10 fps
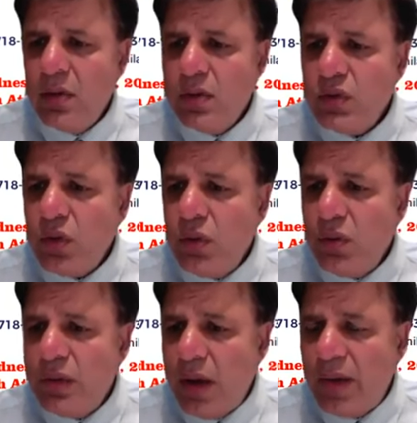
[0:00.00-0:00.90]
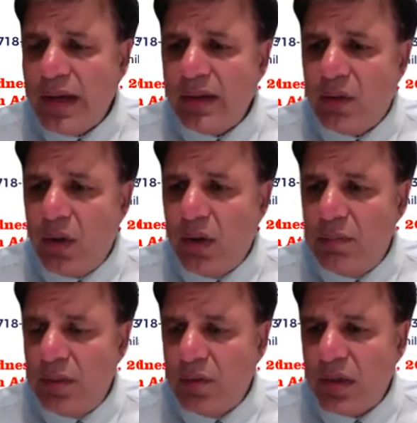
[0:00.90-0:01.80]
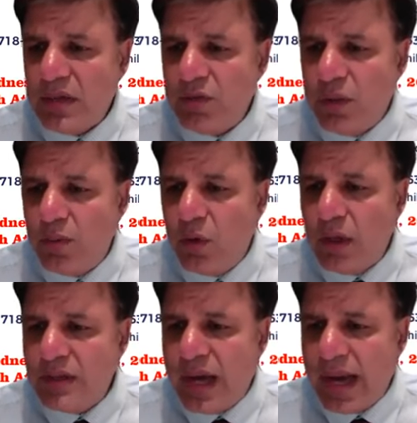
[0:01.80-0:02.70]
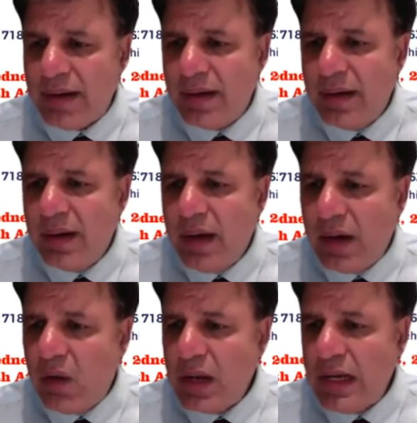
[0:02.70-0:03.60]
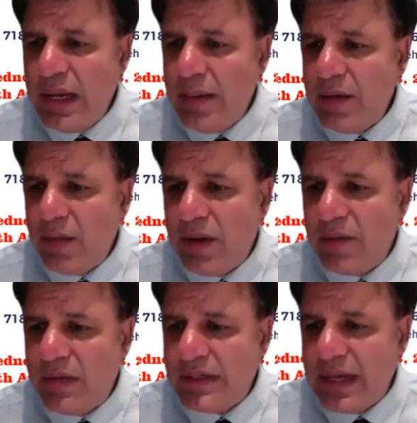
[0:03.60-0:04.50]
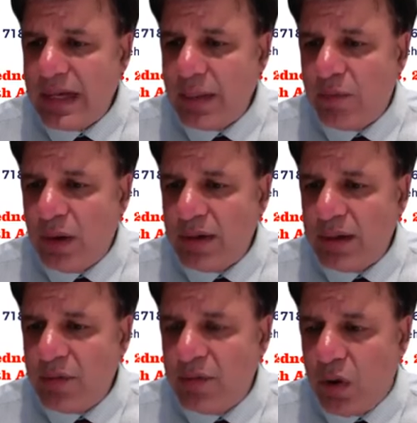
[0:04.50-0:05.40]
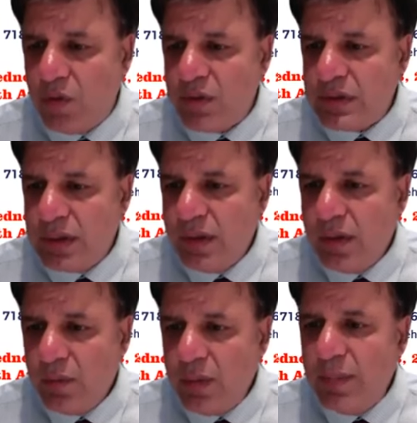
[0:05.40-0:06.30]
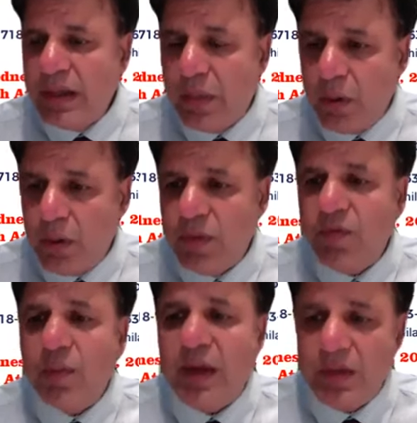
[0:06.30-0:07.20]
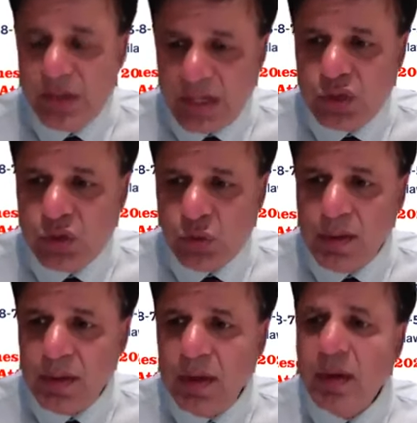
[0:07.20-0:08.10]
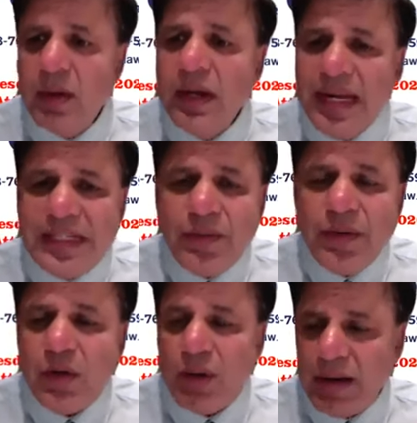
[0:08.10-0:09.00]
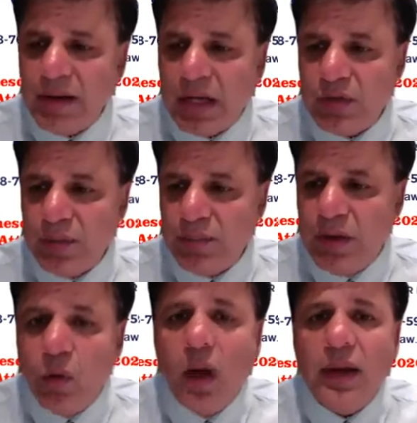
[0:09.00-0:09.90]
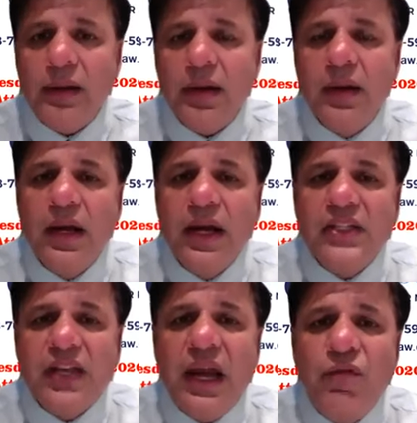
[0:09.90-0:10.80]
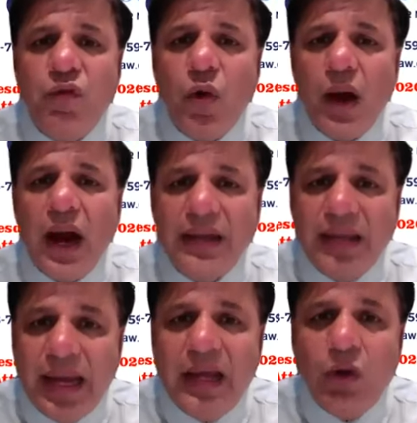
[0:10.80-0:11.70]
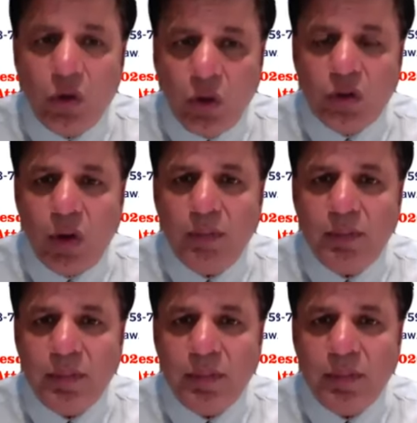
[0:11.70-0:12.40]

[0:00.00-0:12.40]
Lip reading: So now another question from Rohan Jack. I got an email from NBC and I'm wondering if your office will make the appointment for me. Yes, sure. Easy way to get in touch with me, Rohan, is info@gehilaw.com,